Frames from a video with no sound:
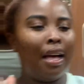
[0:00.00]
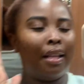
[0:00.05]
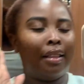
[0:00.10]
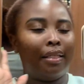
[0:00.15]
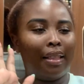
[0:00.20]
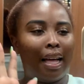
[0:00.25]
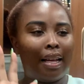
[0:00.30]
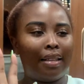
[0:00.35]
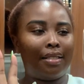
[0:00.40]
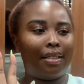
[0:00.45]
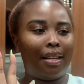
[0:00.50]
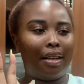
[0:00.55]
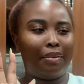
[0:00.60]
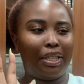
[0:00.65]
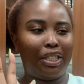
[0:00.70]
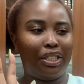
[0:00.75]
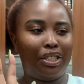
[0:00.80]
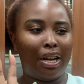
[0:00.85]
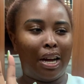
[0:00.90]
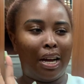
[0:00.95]
Last time
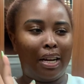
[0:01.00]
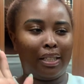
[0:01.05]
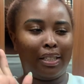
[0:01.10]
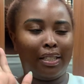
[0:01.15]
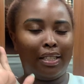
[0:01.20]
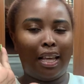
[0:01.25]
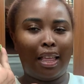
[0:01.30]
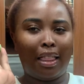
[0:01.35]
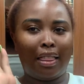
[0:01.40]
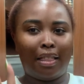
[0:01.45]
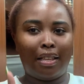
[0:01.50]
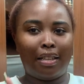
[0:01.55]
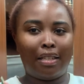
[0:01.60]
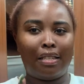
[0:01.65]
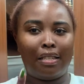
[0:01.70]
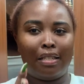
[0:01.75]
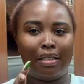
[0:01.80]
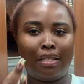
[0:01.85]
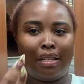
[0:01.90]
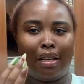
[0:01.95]
I checked,
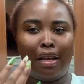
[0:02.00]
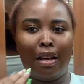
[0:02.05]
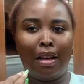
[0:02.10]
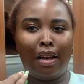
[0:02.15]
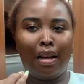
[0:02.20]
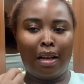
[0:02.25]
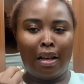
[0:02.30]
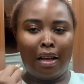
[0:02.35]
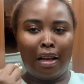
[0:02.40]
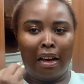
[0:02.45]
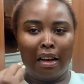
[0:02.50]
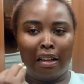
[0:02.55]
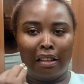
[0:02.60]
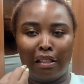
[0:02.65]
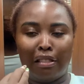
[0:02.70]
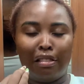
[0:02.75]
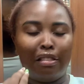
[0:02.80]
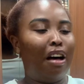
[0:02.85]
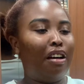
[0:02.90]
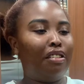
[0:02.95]
this
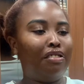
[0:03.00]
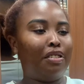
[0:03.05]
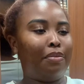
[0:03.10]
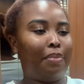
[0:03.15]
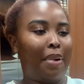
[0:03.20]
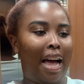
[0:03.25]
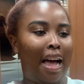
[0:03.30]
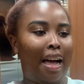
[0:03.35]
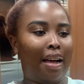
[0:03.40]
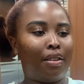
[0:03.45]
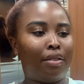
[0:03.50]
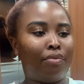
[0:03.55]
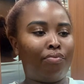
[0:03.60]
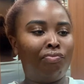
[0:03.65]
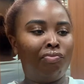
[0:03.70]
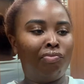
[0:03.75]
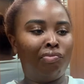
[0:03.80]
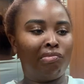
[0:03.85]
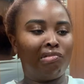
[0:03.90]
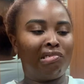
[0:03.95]
laundry bag
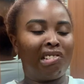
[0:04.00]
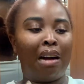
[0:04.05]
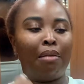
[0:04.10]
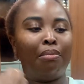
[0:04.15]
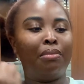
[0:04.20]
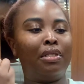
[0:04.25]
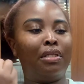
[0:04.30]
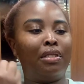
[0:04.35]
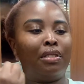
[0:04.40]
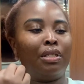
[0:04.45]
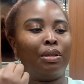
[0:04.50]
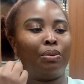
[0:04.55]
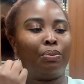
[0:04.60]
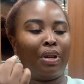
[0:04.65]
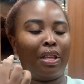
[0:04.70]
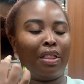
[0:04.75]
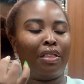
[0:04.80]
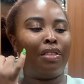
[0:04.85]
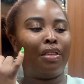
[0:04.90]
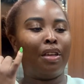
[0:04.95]
comes
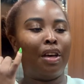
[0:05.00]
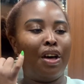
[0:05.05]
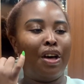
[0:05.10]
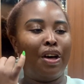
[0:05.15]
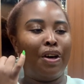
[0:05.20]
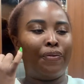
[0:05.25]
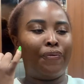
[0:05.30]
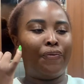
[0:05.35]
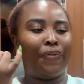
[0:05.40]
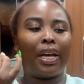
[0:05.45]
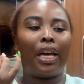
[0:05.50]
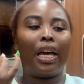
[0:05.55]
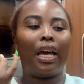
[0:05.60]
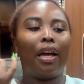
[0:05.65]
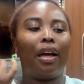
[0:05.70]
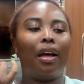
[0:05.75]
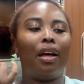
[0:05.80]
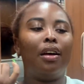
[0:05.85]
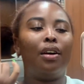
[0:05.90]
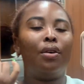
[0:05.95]
with
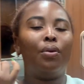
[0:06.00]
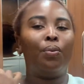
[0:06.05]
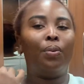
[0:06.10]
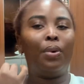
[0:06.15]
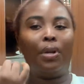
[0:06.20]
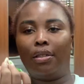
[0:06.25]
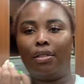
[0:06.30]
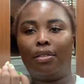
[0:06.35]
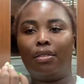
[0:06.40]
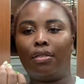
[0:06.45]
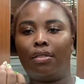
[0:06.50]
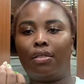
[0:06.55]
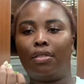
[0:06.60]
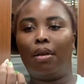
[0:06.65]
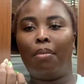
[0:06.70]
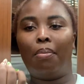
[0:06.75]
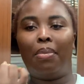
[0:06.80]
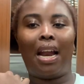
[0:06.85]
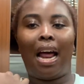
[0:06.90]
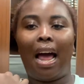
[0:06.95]
freaking wheels,
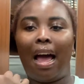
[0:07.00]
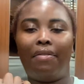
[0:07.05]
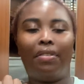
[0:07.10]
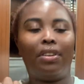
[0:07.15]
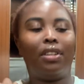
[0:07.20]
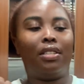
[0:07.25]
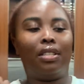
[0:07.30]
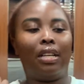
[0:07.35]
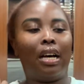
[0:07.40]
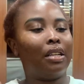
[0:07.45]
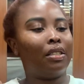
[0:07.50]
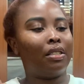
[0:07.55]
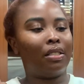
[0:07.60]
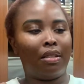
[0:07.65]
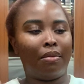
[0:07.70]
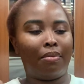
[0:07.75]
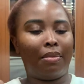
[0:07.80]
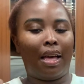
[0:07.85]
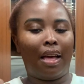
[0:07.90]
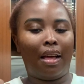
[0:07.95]
but I haven't attached
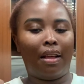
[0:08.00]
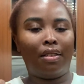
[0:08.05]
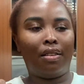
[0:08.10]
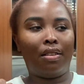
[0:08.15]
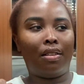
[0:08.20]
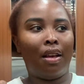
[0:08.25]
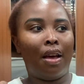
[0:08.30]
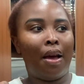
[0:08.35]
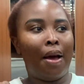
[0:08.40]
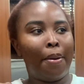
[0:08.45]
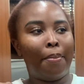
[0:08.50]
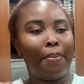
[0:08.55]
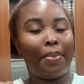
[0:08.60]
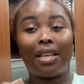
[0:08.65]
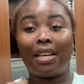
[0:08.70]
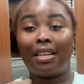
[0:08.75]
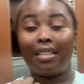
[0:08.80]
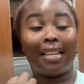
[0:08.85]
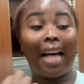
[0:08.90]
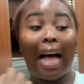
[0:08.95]
them yet
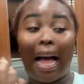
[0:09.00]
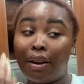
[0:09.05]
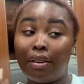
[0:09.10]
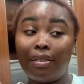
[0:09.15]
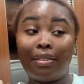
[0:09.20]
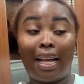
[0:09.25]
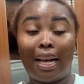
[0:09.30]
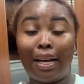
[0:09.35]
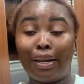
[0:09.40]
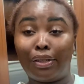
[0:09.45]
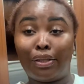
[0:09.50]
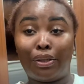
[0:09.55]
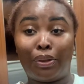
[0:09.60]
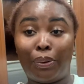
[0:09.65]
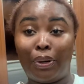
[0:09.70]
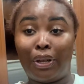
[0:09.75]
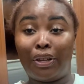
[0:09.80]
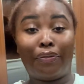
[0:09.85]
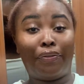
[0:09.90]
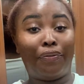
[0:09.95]
because I don't like
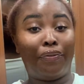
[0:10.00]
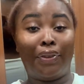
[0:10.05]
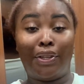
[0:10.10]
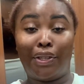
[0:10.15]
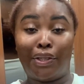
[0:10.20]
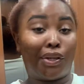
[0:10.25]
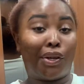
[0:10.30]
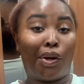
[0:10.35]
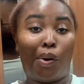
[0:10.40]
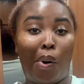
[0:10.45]
doing physical